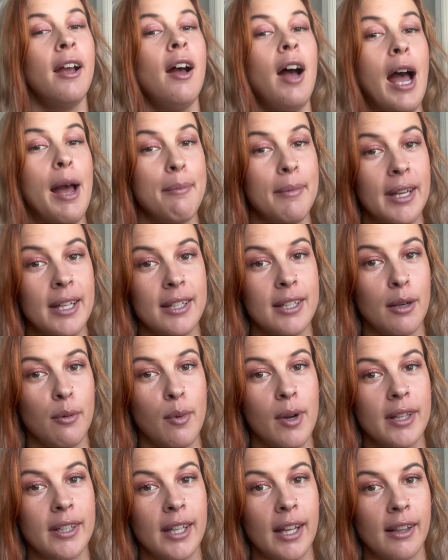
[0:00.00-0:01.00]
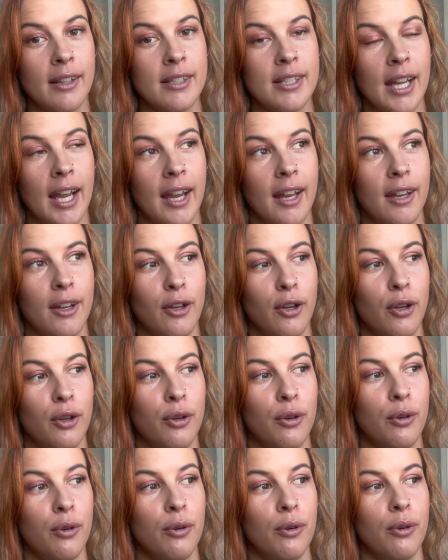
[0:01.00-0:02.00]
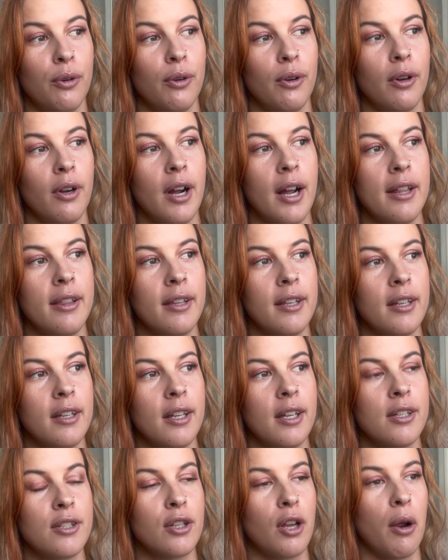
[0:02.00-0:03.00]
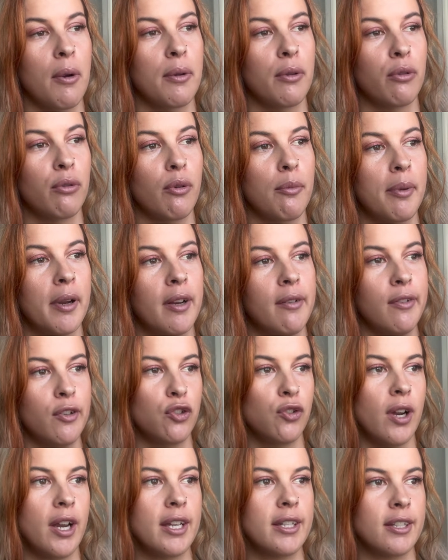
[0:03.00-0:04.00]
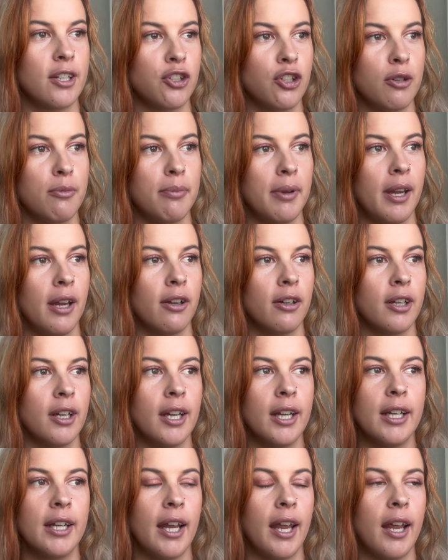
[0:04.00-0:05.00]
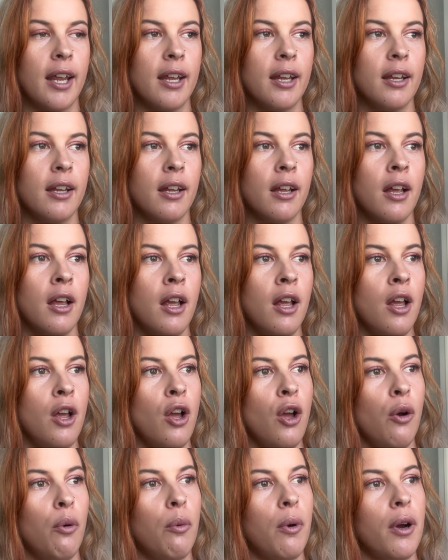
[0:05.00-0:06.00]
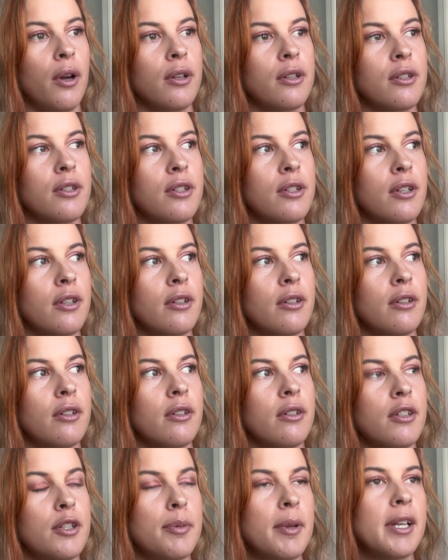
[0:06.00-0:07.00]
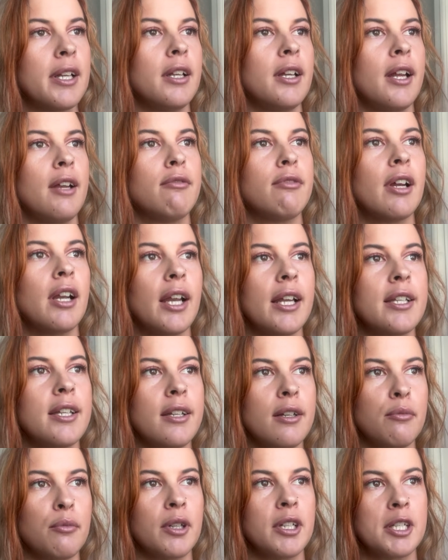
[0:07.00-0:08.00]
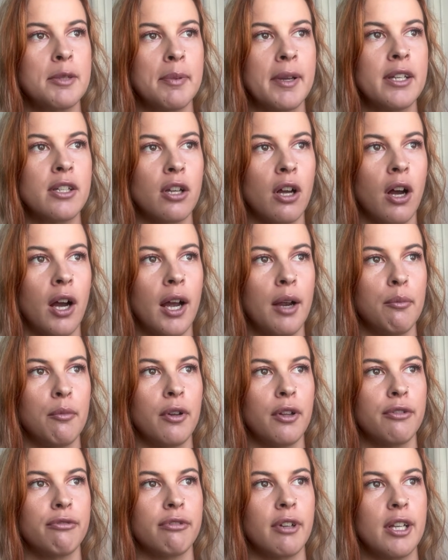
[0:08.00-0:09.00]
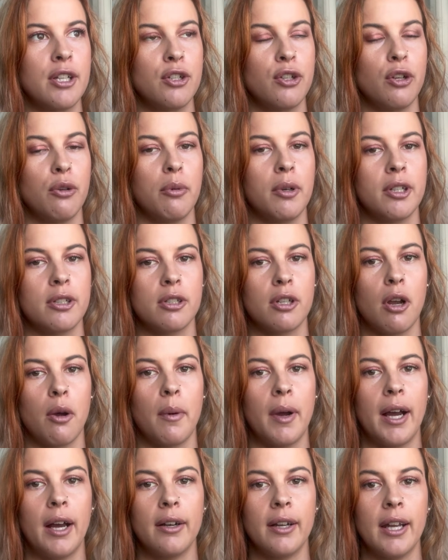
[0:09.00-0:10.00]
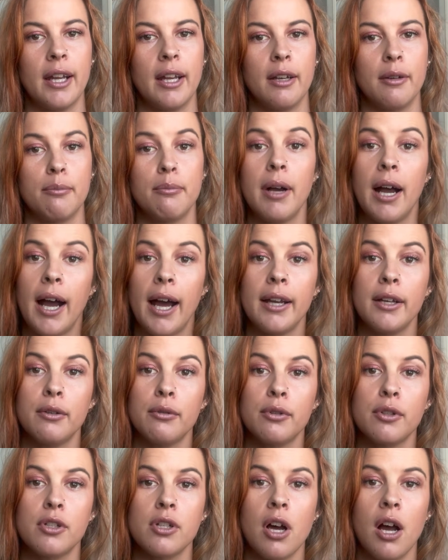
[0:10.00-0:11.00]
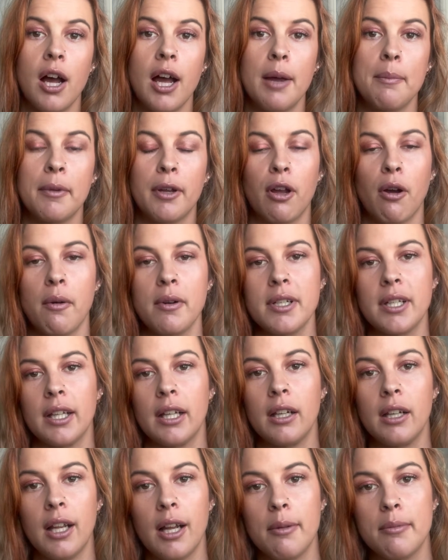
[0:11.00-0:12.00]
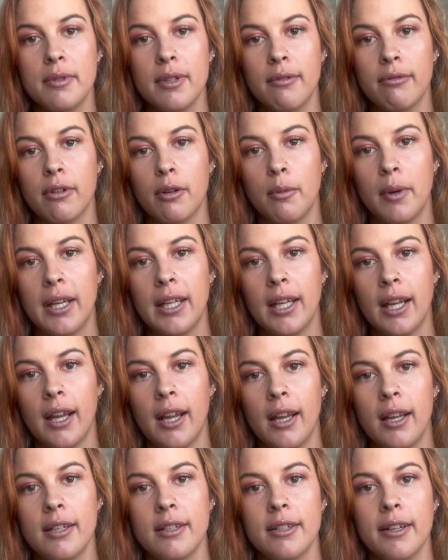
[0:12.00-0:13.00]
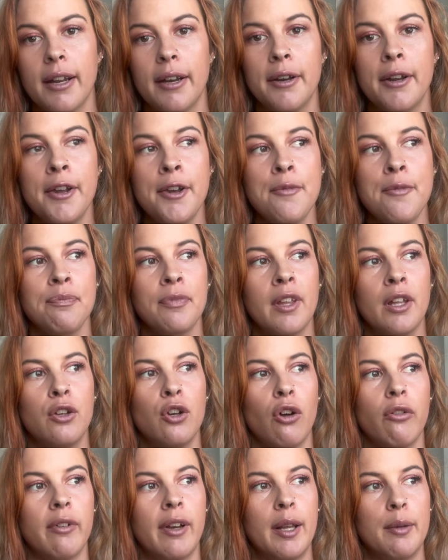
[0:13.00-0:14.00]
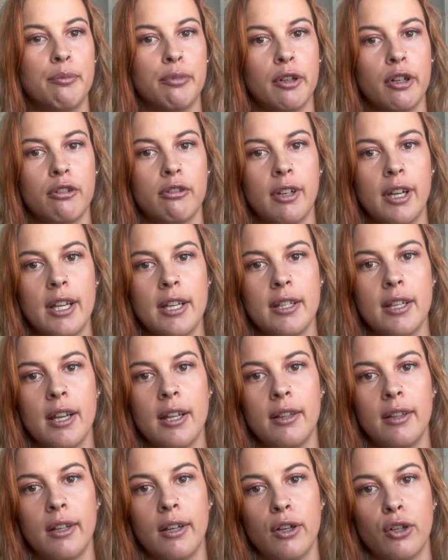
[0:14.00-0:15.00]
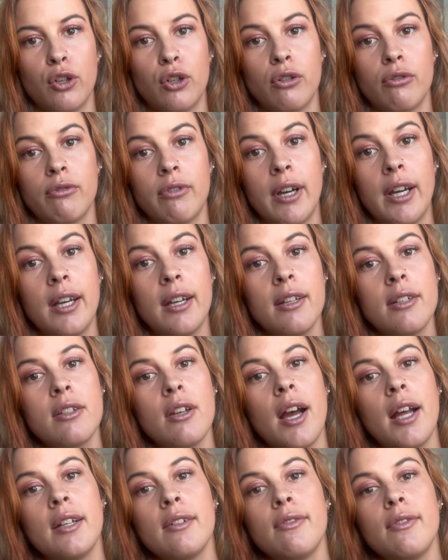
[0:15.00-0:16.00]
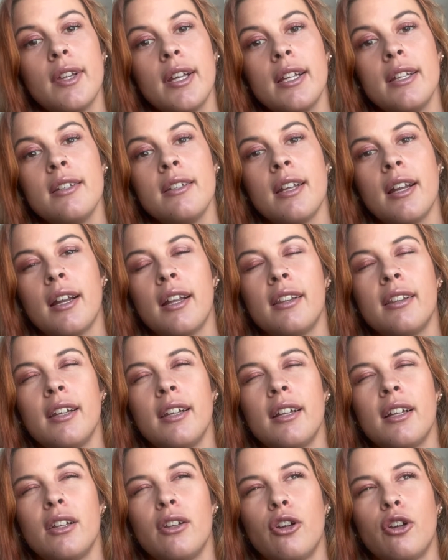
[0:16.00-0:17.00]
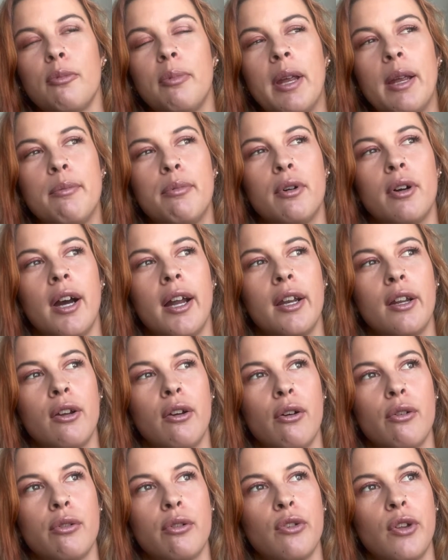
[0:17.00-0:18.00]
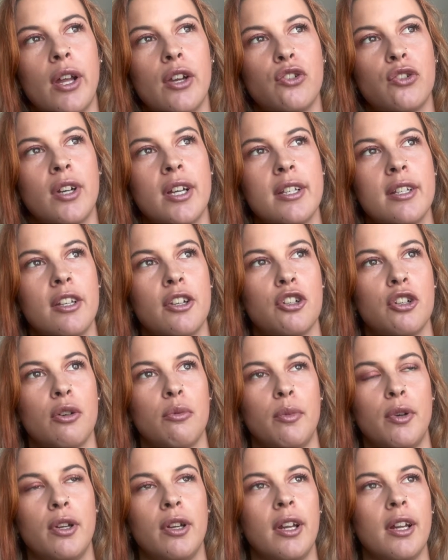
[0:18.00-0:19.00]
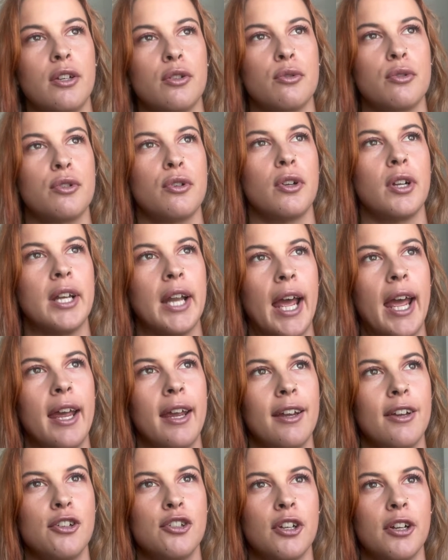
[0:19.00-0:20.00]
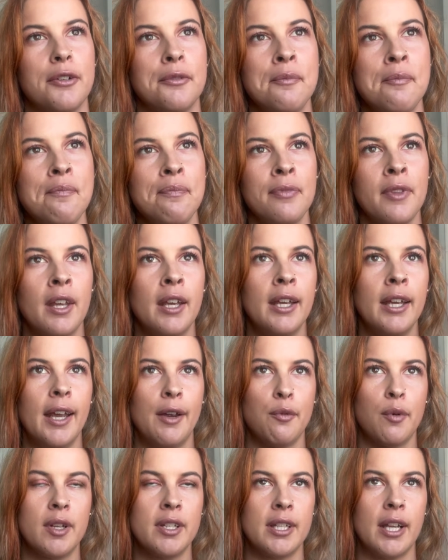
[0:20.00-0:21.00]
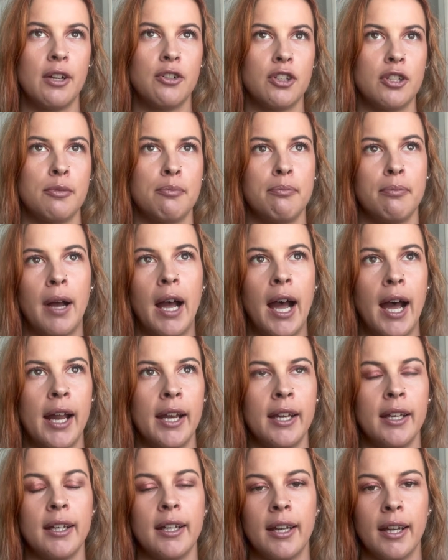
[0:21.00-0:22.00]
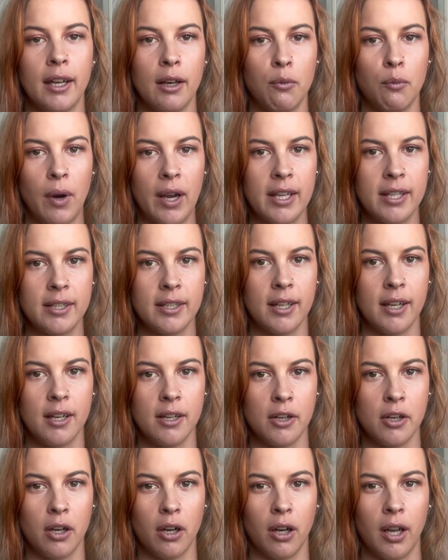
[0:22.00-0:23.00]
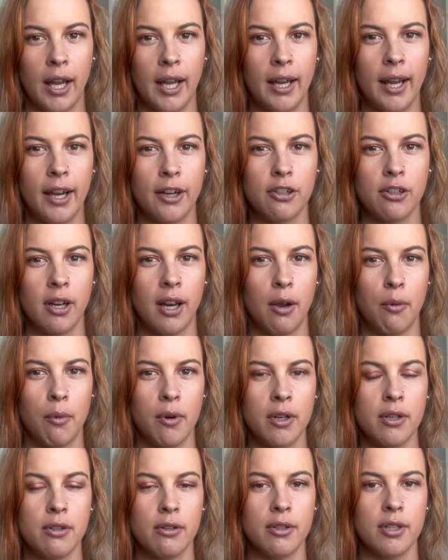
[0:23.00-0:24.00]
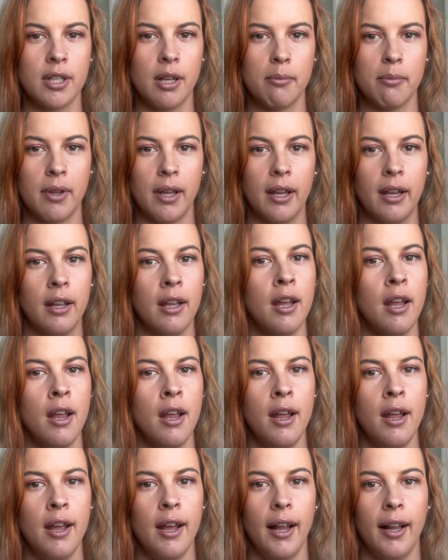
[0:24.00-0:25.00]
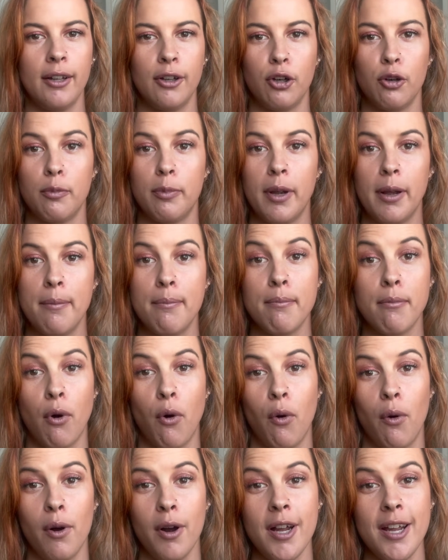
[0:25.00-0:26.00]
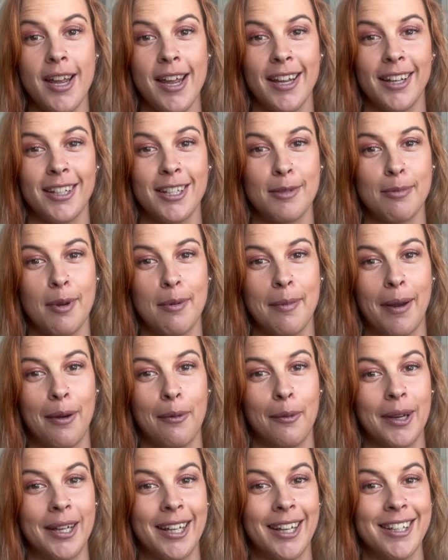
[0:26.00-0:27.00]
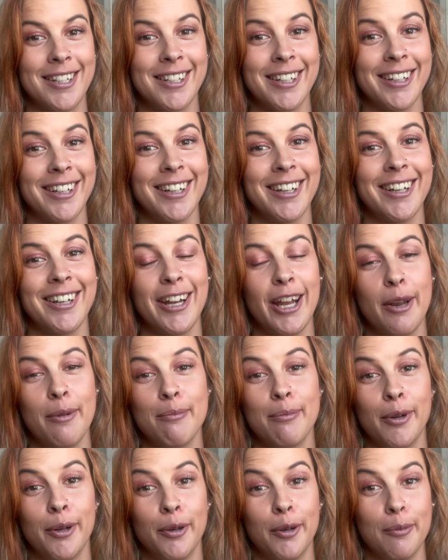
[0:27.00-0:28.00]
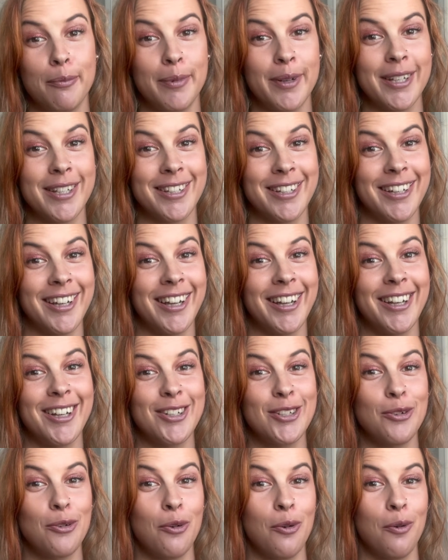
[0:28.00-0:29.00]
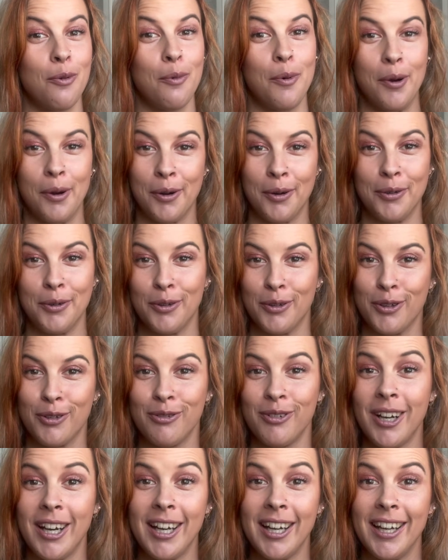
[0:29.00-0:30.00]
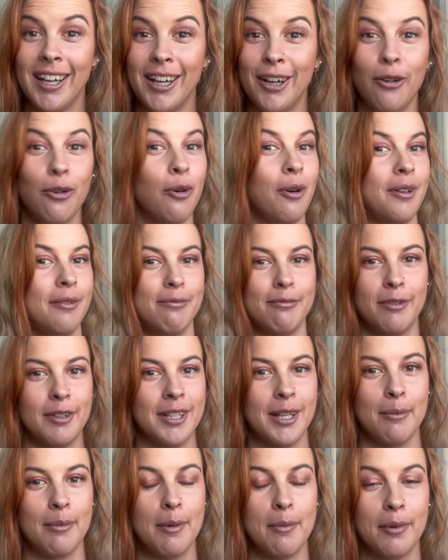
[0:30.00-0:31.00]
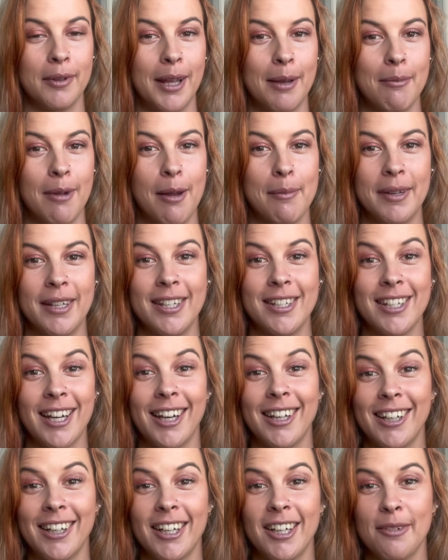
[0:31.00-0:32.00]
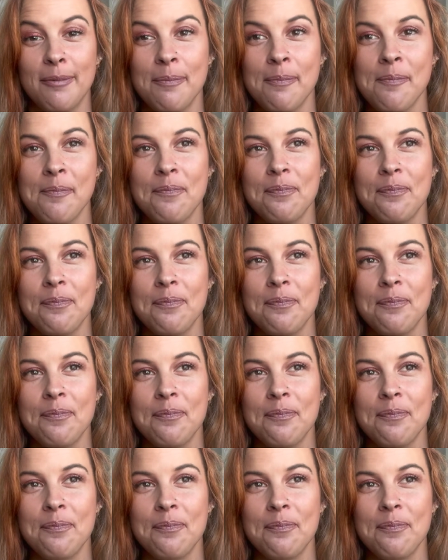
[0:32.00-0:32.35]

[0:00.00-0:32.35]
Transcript: I met someone the other day who, I think he's going through a bit of a transition period. He was spending, he realized he didn't want to spend time with friends who wanted to go out and party all the time and go out to the clubs every weekend and not really progress in the career side of things. And I think a lot of people kind of go through that transition when you get to a certain age and everyone's out just partying and getting wasted and you're like, actually, I want to do something a little bit more and spend my weekends in and build a business or work on your career, or for some people that might be studying.